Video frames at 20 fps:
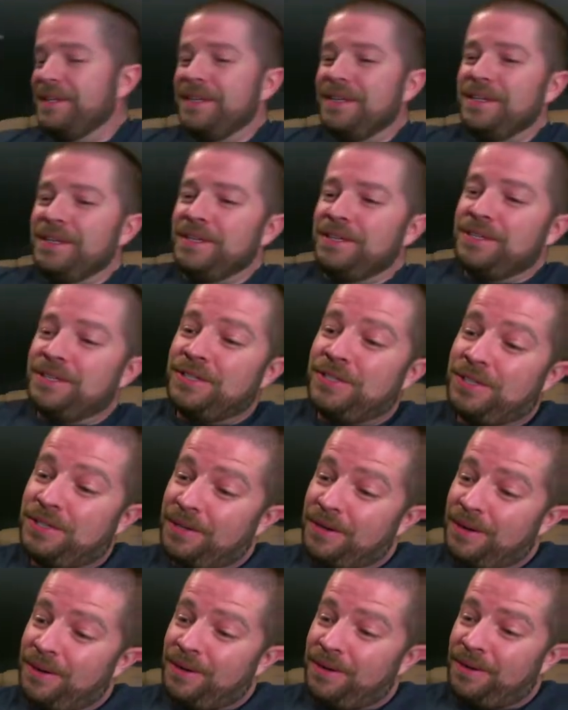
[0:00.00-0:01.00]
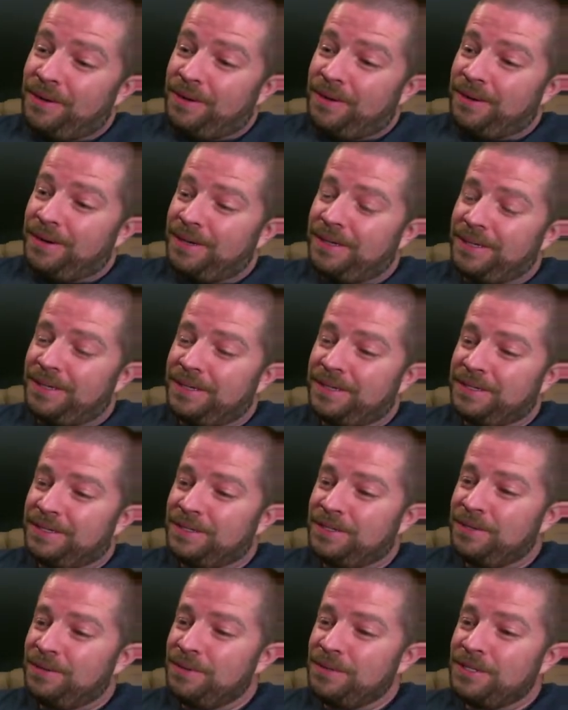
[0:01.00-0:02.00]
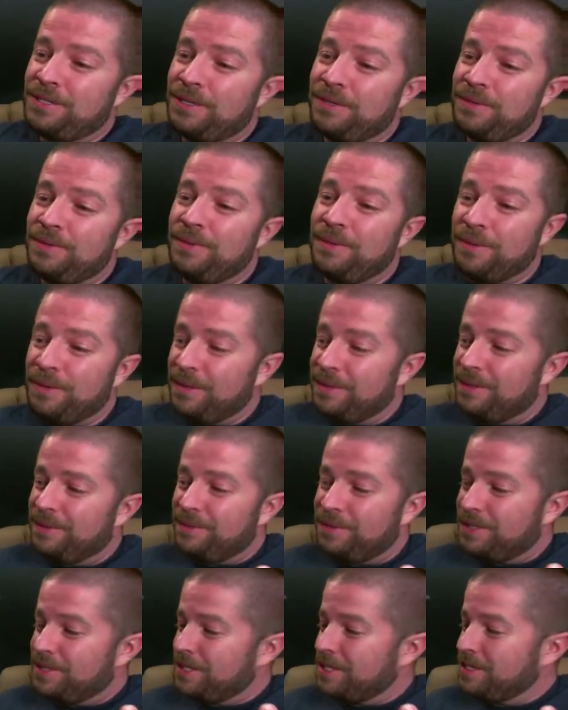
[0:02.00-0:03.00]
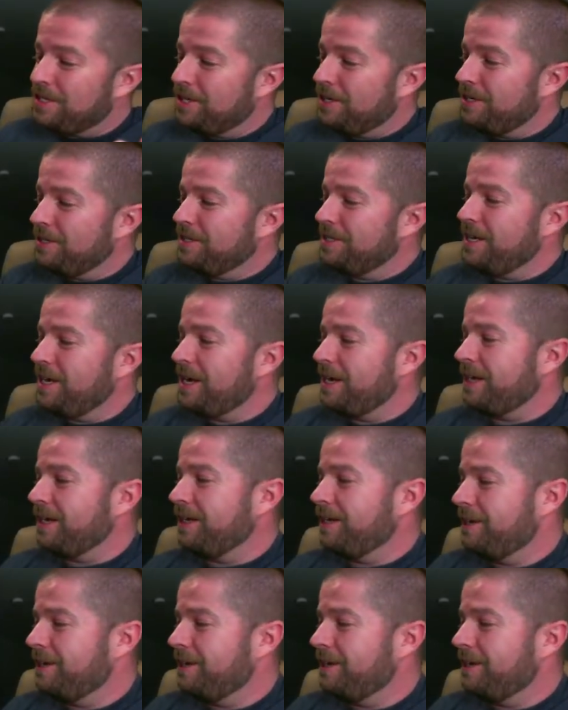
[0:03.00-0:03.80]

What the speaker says: So, 2-2 with such a good deck.